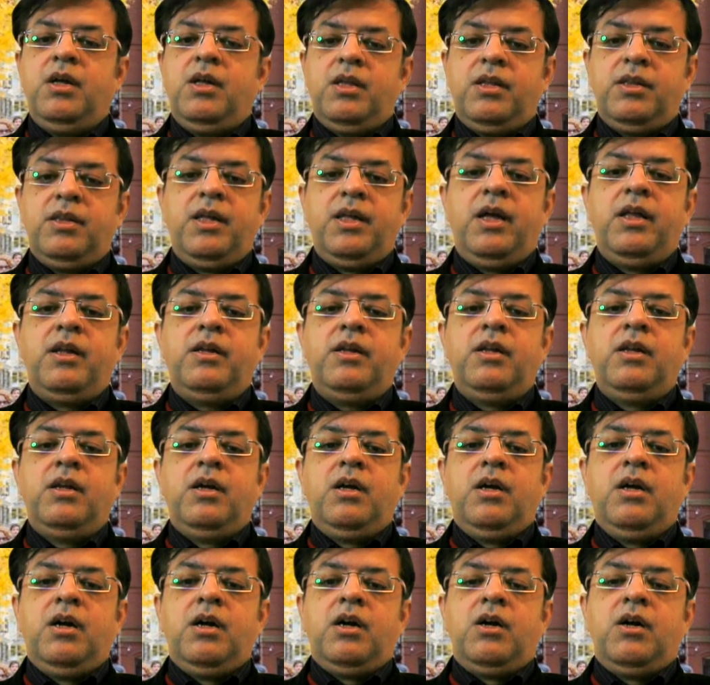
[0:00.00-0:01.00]
then
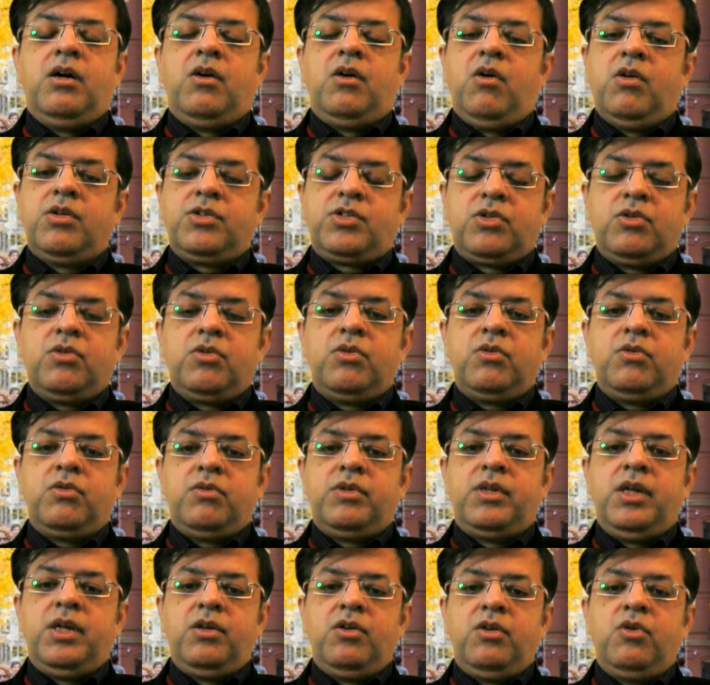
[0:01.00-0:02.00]
also
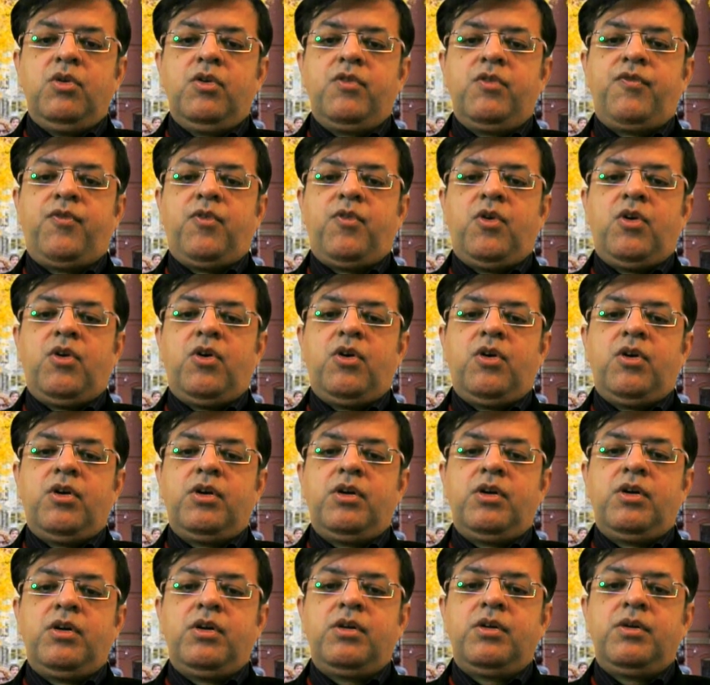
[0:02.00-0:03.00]
then look
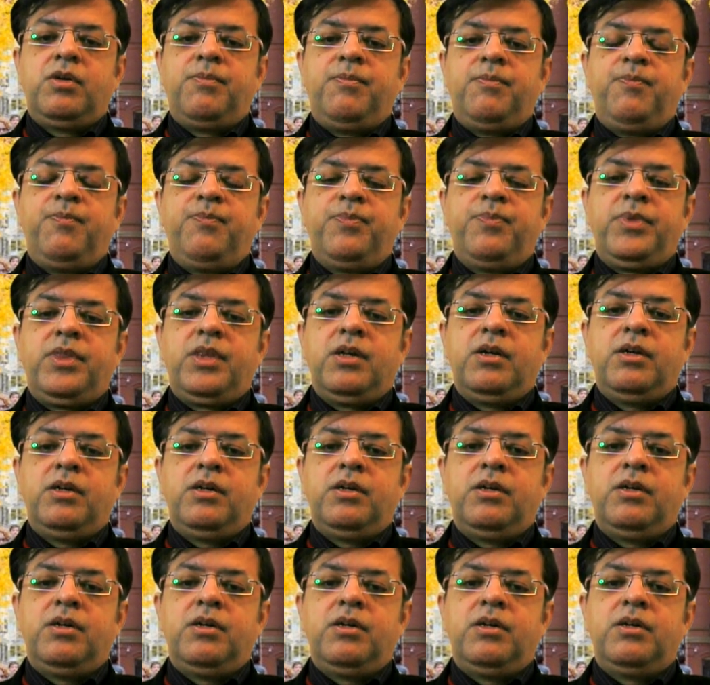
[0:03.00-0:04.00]
for
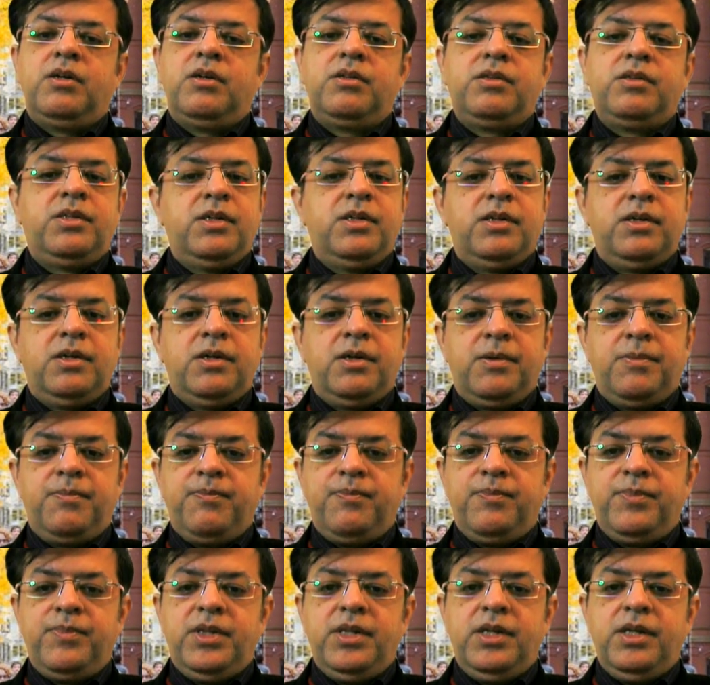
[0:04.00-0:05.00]

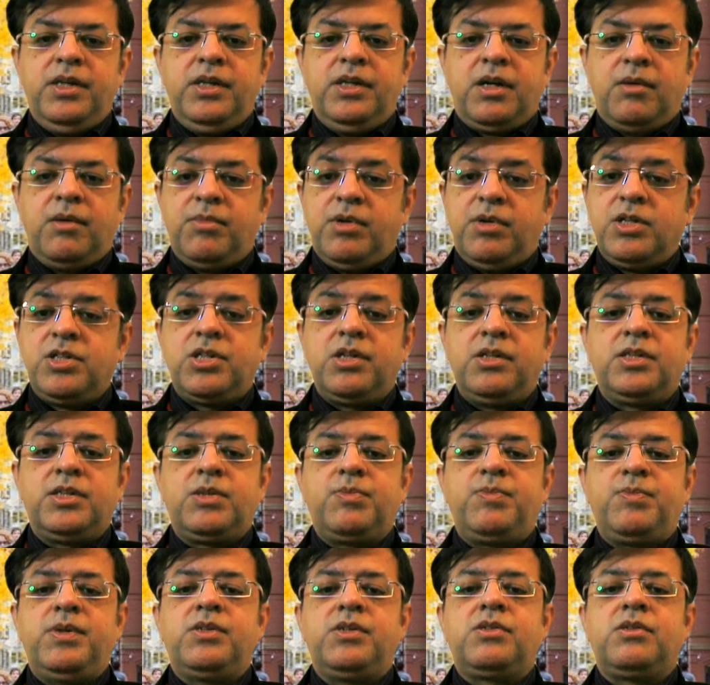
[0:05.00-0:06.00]
the commercial
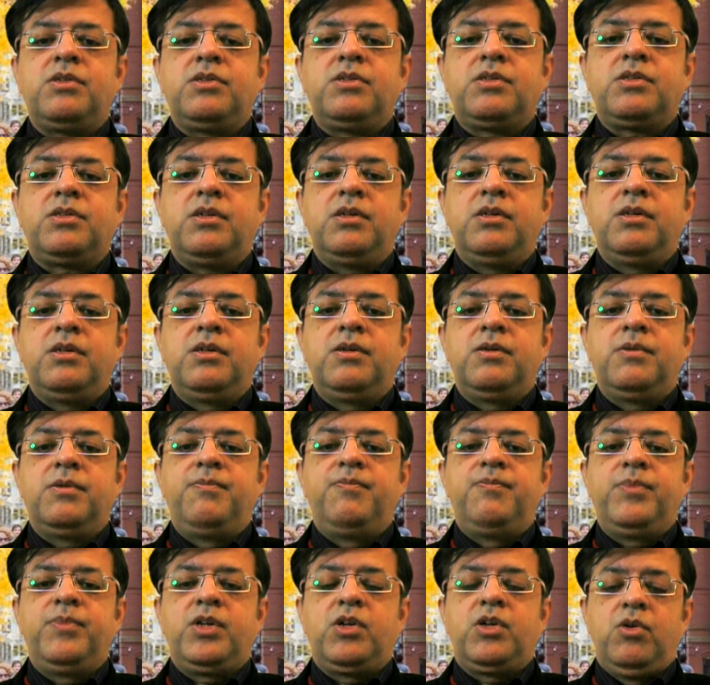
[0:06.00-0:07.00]
spaces
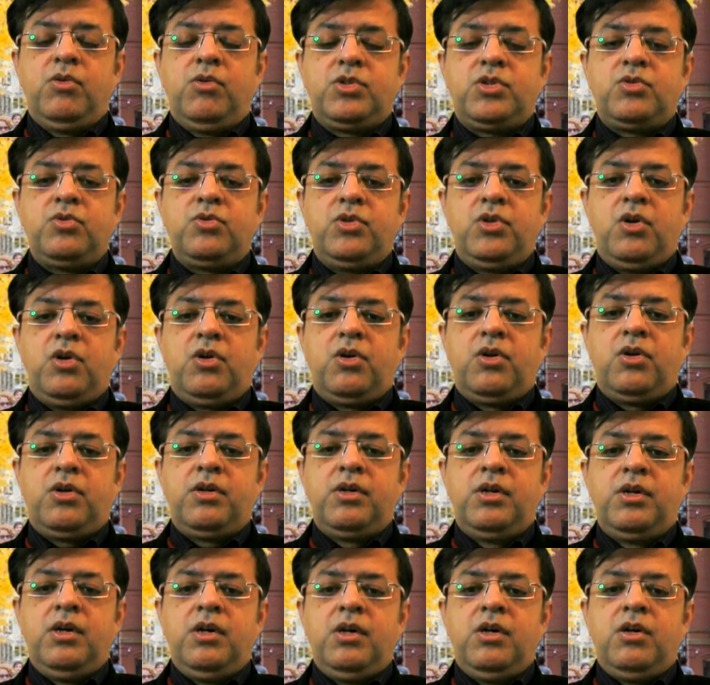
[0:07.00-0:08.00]
close to
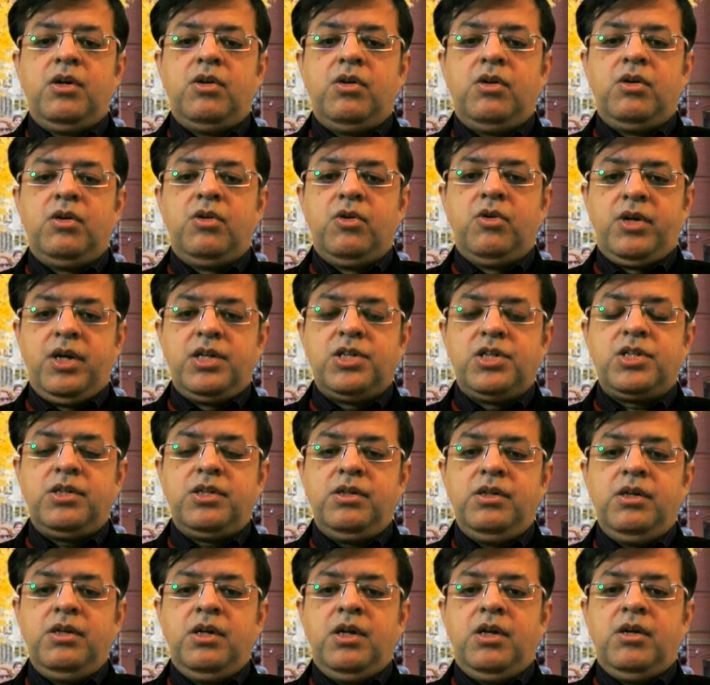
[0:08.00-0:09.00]
your
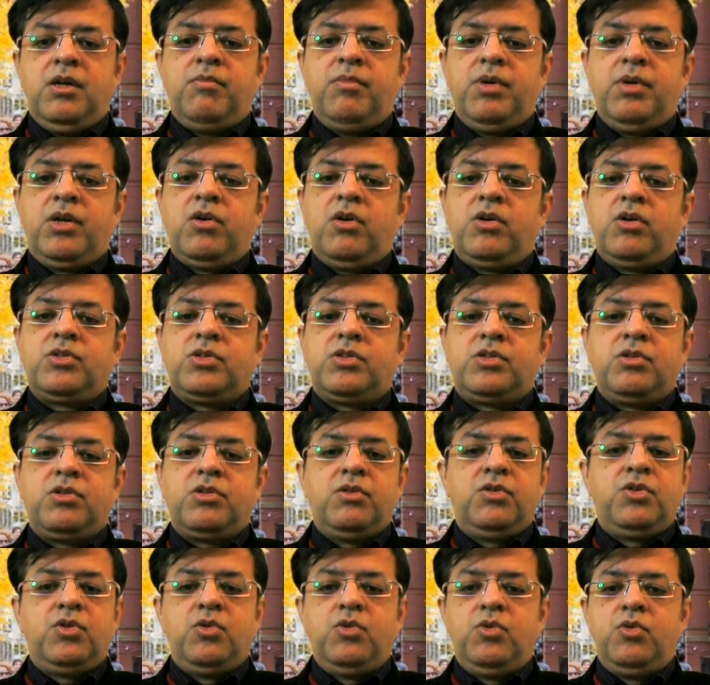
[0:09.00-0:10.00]
location, because
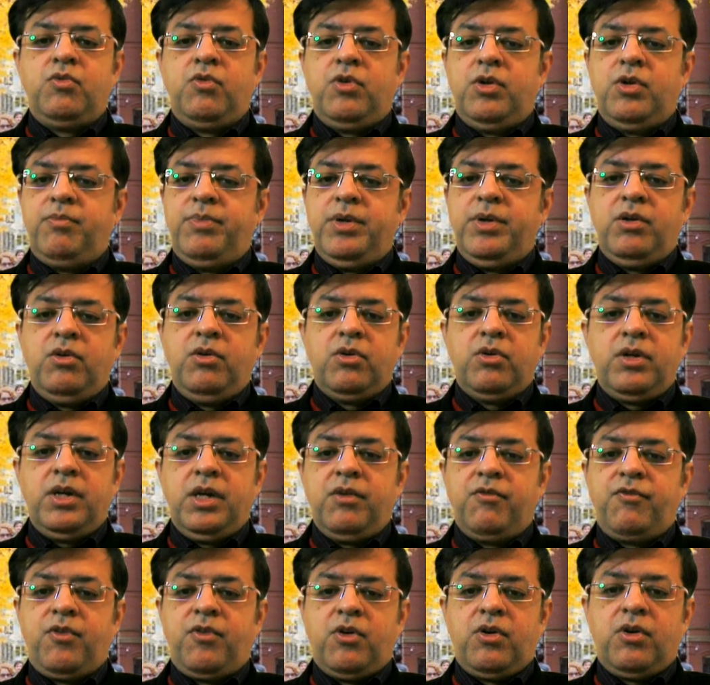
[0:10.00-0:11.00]
you would be
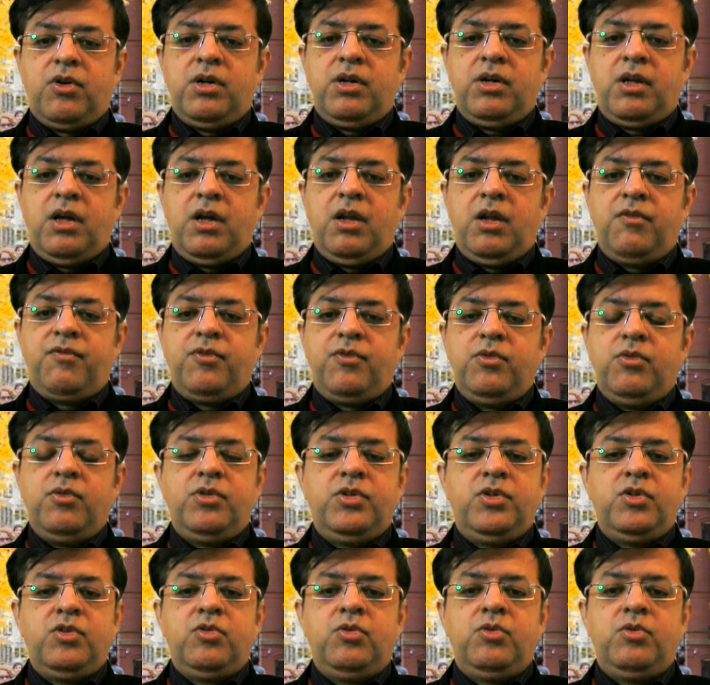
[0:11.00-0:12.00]
looking for halal food,
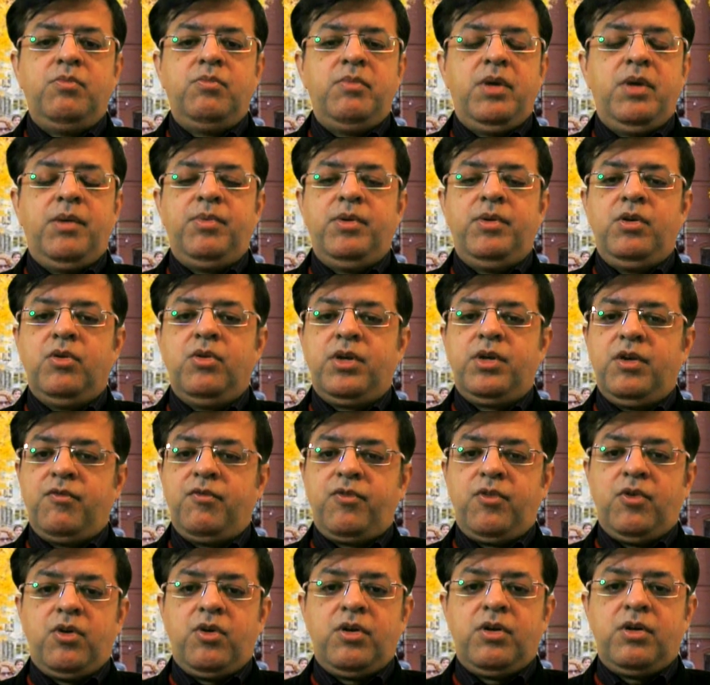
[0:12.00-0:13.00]
you may be looking
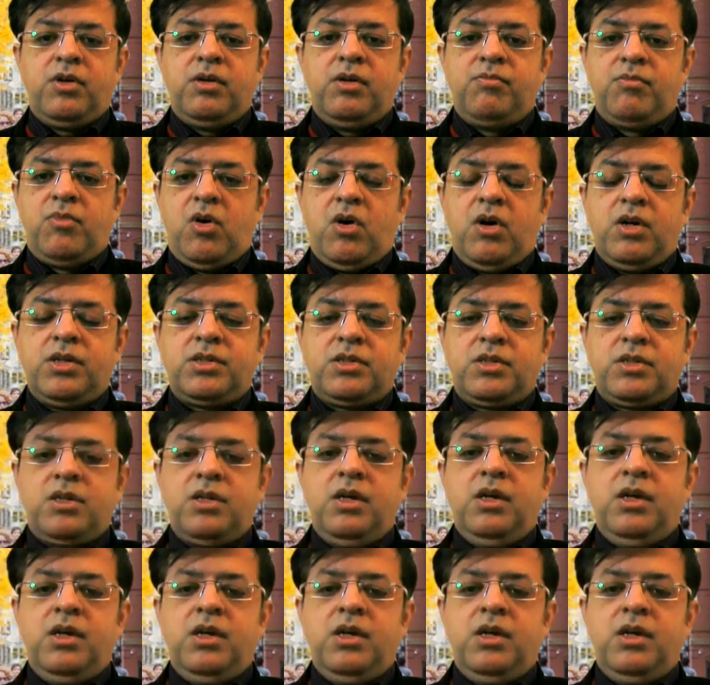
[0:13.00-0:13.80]
for a mosque,